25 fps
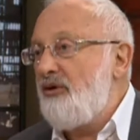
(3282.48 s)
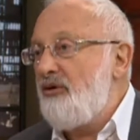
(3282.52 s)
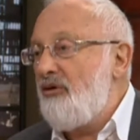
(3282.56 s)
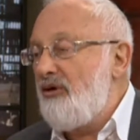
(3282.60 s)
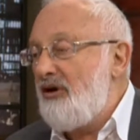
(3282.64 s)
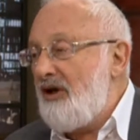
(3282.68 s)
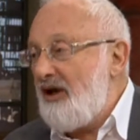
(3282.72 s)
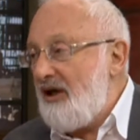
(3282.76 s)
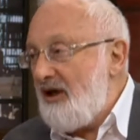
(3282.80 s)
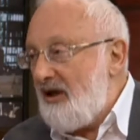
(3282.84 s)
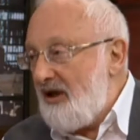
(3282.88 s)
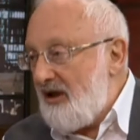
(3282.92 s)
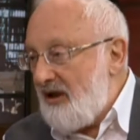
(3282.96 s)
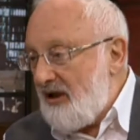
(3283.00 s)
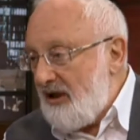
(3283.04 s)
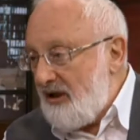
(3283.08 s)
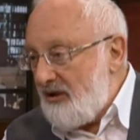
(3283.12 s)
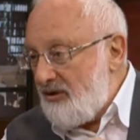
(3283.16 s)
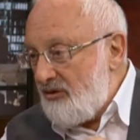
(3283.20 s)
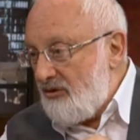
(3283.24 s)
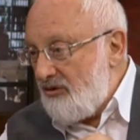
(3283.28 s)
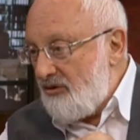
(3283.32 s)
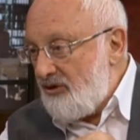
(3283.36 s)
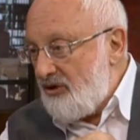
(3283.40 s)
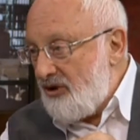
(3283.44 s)
And you
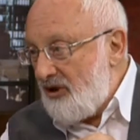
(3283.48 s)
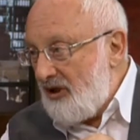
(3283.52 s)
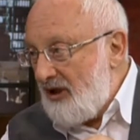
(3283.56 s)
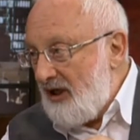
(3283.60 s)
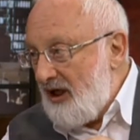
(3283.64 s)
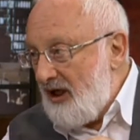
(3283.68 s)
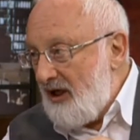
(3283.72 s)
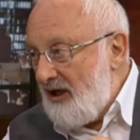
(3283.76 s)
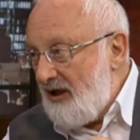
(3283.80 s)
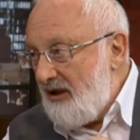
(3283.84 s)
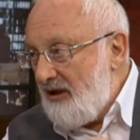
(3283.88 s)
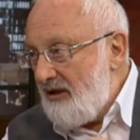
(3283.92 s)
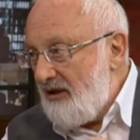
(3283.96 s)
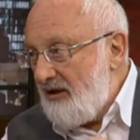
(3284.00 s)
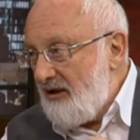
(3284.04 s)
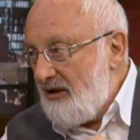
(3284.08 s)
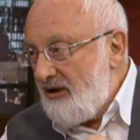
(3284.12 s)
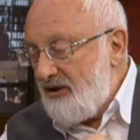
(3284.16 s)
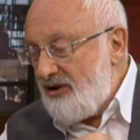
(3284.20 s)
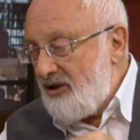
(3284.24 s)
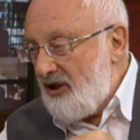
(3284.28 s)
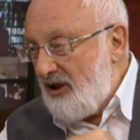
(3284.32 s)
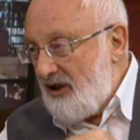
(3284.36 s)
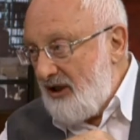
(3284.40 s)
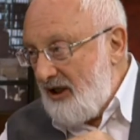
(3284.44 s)
go and you do
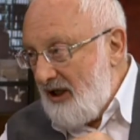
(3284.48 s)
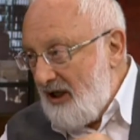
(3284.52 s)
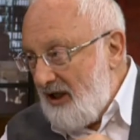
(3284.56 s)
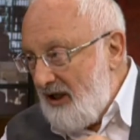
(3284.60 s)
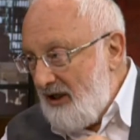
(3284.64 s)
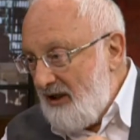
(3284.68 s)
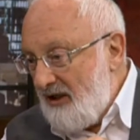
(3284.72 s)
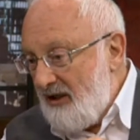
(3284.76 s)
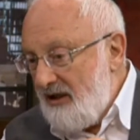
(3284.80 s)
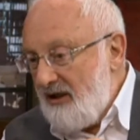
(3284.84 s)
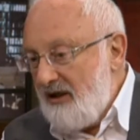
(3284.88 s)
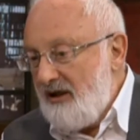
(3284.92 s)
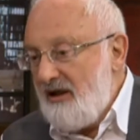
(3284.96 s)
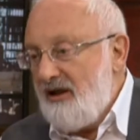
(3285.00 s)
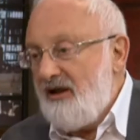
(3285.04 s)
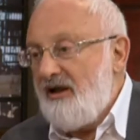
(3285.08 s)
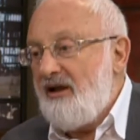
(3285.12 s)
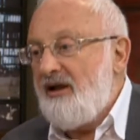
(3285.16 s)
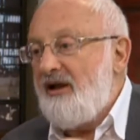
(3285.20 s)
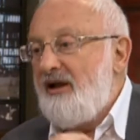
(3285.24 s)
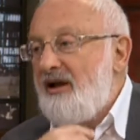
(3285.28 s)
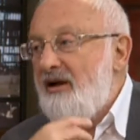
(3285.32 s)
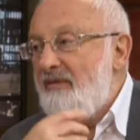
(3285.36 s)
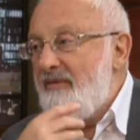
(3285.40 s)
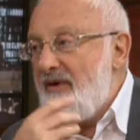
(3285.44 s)
it
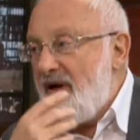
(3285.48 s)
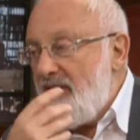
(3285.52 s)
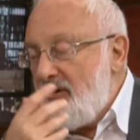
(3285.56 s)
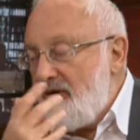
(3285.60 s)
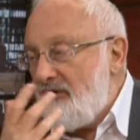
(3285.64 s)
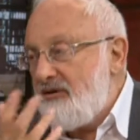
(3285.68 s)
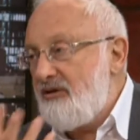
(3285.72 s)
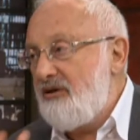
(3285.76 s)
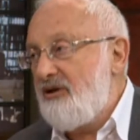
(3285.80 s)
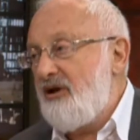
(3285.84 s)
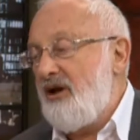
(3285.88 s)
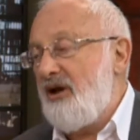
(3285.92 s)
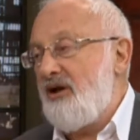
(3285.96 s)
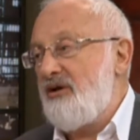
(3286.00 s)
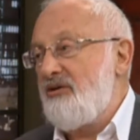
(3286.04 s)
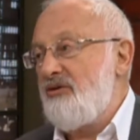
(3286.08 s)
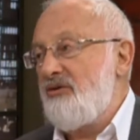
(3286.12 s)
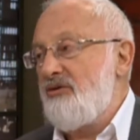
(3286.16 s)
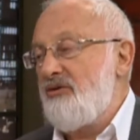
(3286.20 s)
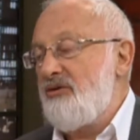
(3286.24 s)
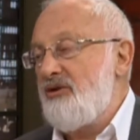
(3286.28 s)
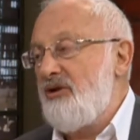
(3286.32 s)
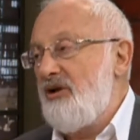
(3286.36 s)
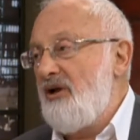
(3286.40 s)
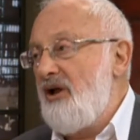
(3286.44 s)
for her
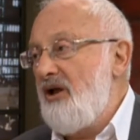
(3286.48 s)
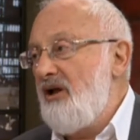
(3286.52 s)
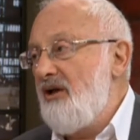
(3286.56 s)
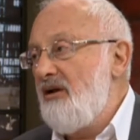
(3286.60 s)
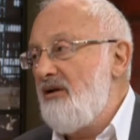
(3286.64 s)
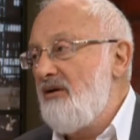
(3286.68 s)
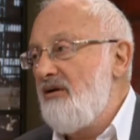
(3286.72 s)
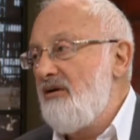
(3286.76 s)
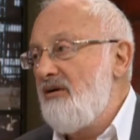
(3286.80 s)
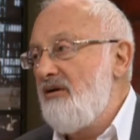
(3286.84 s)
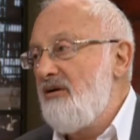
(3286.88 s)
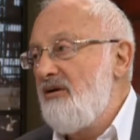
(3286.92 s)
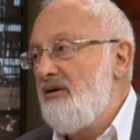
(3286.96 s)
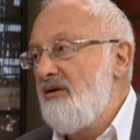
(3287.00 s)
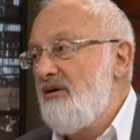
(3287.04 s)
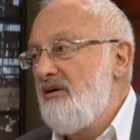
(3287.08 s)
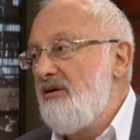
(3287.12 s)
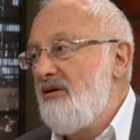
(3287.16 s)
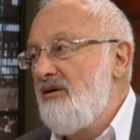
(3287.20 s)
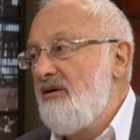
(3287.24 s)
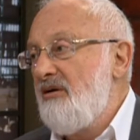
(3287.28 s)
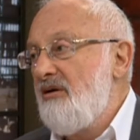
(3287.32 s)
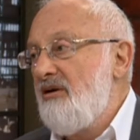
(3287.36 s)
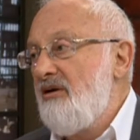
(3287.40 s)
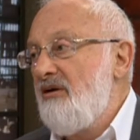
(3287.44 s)
desire,
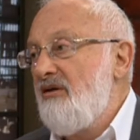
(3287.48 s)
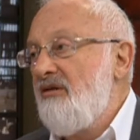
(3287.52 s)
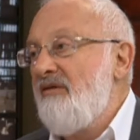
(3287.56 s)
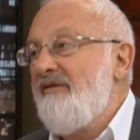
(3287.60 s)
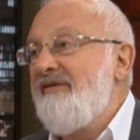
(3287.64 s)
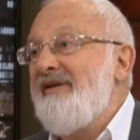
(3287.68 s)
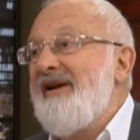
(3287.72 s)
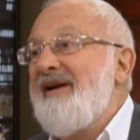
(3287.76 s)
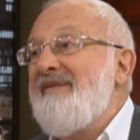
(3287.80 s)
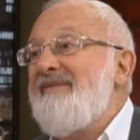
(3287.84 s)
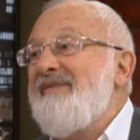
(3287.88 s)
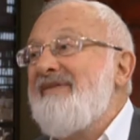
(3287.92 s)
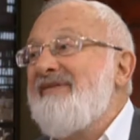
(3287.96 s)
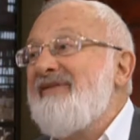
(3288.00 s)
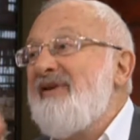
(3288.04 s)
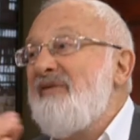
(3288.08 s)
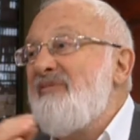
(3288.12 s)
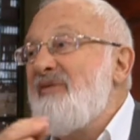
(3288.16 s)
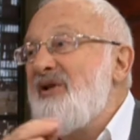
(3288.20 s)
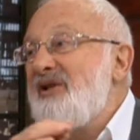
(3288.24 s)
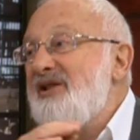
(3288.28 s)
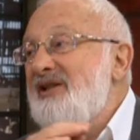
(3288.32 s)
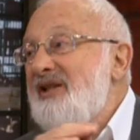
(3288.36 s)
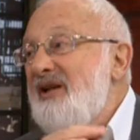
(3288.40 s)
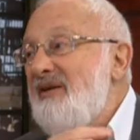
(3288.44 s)
to fill her
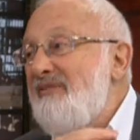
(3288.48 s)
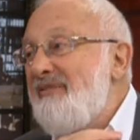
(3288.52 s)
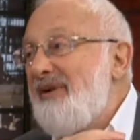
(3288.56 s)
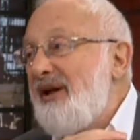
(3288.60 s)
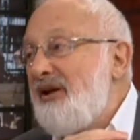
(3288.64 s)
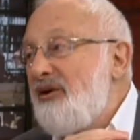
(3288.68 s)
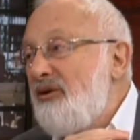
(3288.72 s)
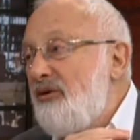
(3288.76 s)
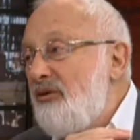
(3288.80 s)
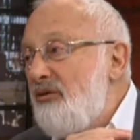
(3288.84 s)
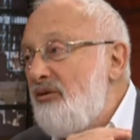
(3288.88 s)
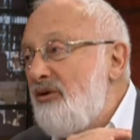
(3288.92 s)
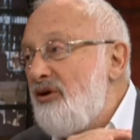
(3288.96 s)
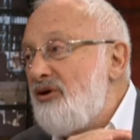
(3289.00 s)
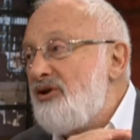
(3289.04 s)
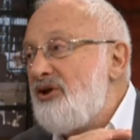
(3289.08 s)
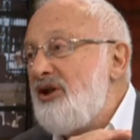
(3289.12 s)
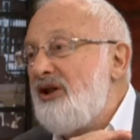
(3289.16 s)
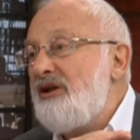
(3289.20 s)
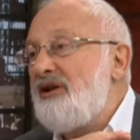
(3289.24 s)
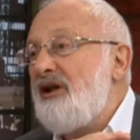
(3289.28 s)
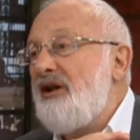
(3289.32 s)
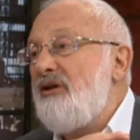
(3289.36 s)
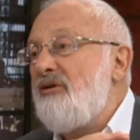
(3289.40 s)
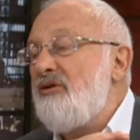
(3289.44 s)
desire.
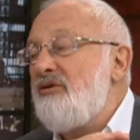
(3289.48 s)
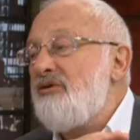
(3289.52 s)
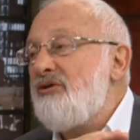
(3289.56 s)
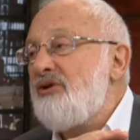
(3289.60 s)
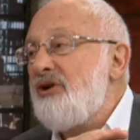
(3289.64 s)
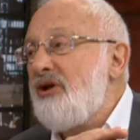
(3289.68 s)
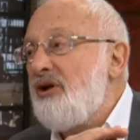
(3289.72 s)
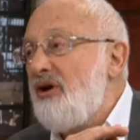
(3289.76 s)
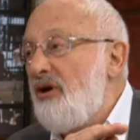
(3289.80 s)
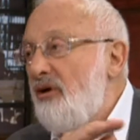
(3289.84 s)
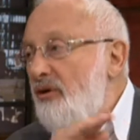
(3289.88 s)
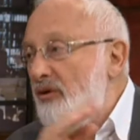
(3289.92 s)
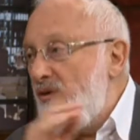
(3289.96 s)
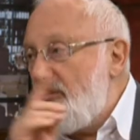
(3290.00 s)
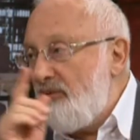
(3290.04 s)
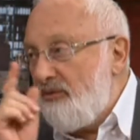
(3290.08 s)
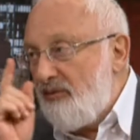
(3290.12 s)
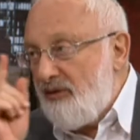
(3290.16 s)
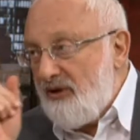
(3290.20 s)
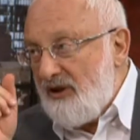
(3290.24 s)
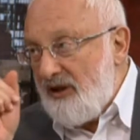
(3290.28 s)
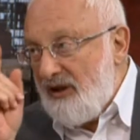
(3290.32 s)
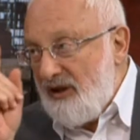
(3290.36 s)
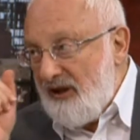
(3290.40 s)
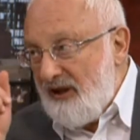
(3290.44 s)
And
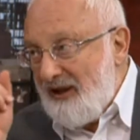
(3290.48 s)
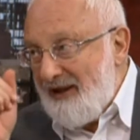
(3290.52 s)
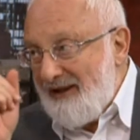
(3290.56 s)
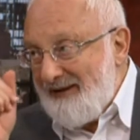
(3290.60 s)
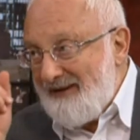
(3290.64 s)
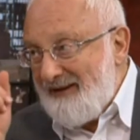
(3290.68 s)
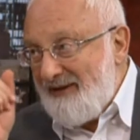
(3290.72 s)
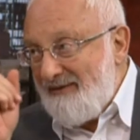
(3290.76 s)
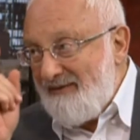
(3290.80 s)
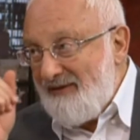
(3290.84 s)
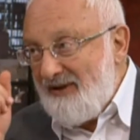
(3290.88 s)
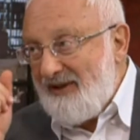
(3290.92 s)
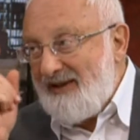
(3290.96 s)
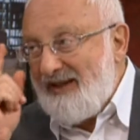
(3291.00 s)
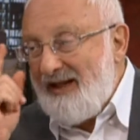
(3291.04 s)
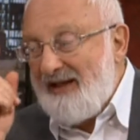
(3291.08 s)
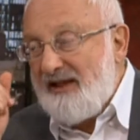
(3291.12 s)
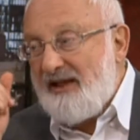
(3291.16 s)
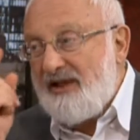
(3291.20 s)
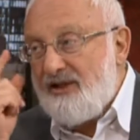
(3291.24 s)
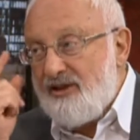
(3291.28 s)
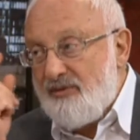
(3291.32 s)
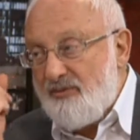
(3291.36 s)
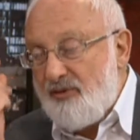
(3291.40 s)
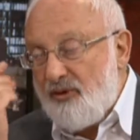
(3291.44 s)
in this,
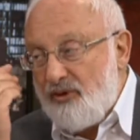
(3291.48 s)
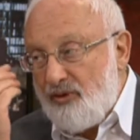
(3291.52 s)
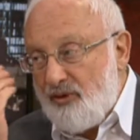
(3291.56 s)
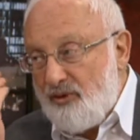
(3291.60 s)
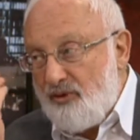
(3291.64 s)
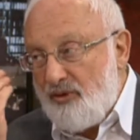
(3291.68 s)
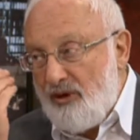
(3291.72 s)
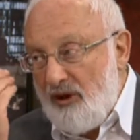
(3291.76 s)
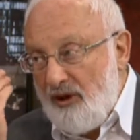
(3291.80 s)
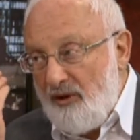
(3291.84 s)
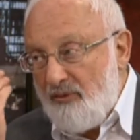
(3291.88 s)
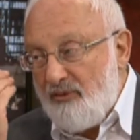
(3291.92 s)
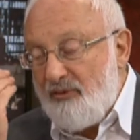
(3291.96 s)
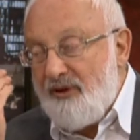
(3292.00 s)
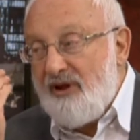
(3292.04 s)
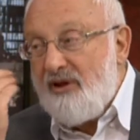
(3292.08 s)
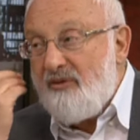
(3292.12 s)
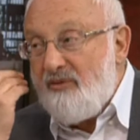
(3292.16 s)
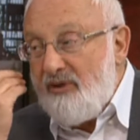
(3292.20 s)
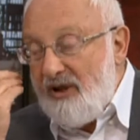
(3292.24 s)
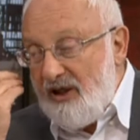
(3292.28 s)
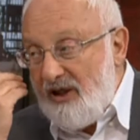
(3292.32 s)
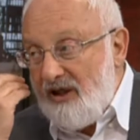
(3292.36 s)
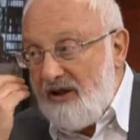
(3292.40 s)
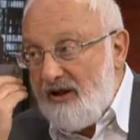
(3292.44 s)
certainly
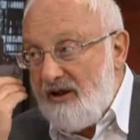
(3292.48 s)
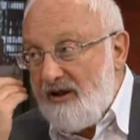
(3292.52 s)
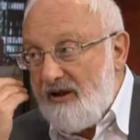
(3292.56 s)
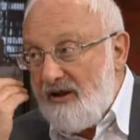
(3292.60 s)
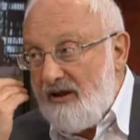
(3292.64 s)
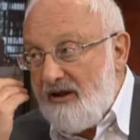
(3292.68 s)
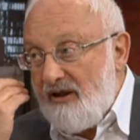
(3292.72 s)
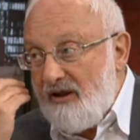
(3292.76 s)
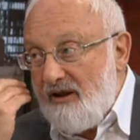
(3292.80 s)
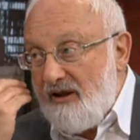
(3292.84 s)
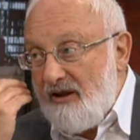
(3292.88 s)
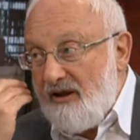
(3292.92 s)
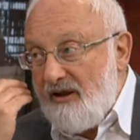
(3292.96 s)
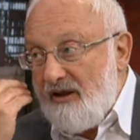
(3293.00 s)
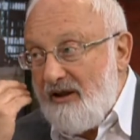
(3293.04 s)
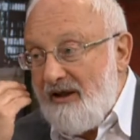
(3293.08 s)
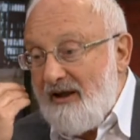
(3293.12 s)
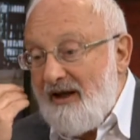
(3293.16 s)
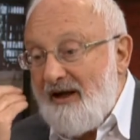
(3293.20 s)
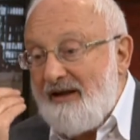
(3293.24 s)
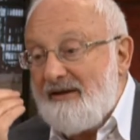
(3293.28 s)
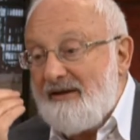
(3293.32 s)
you don't want anything.